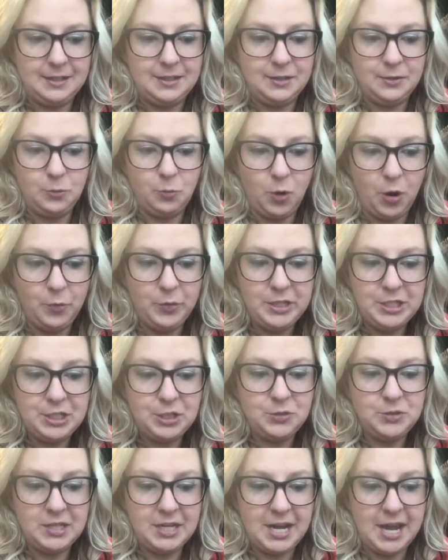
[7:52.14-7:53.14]
What we
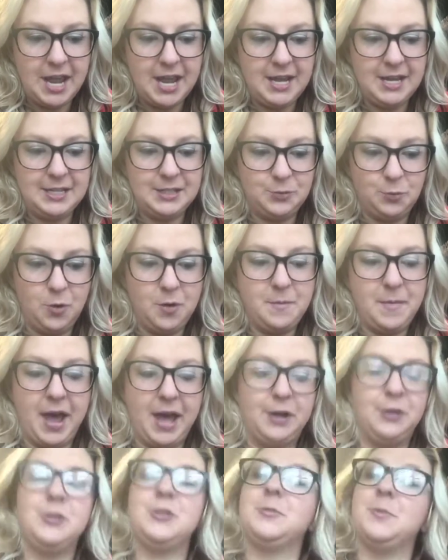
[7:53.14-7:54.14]
do today is what
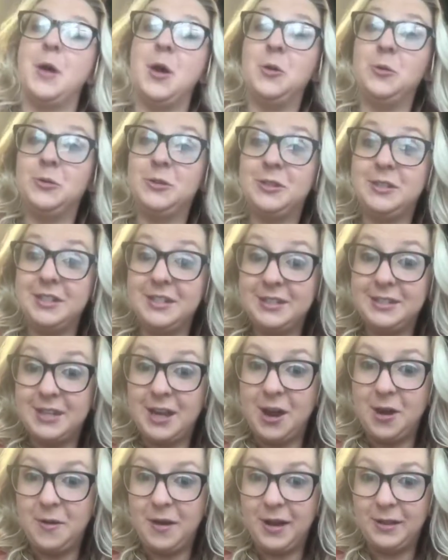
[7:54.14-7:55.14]
matters most.
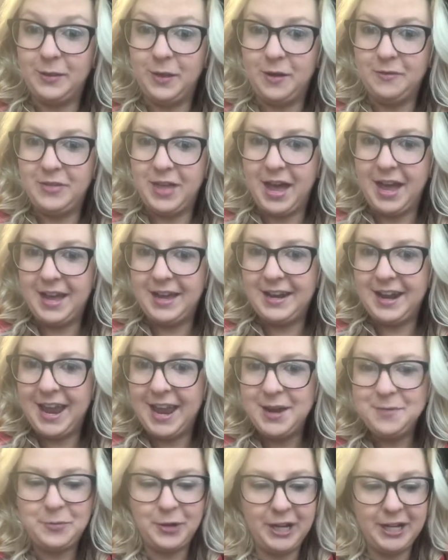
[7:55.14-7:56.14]
So I love that.
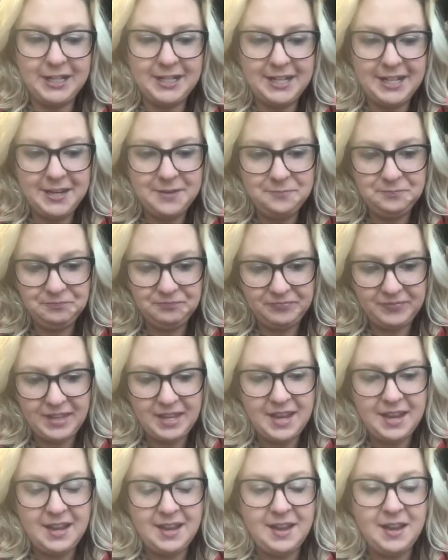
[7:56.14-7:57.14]
Hey, Brandy.
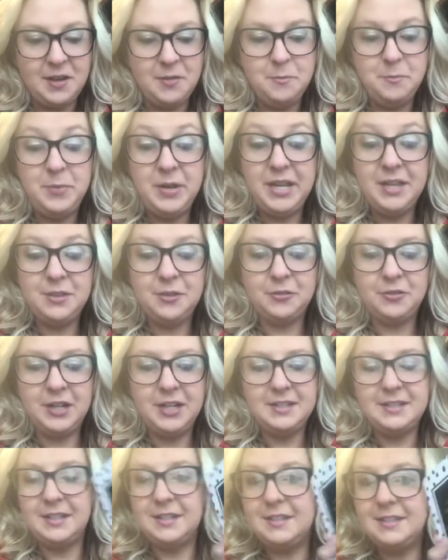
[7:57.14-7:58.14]
Be the
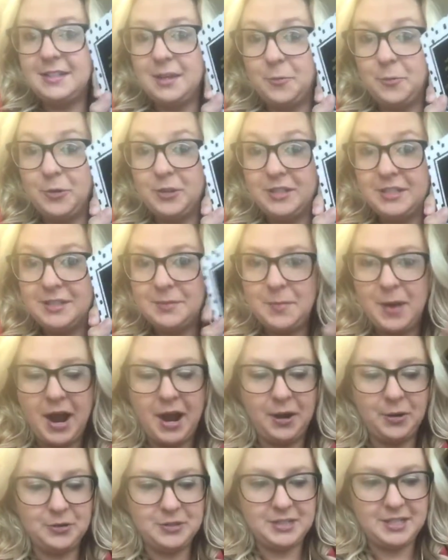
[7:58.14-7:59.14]
reason someone
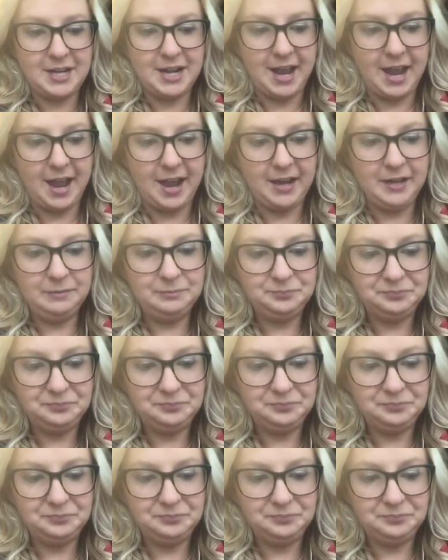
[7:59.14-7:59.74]
smiles today.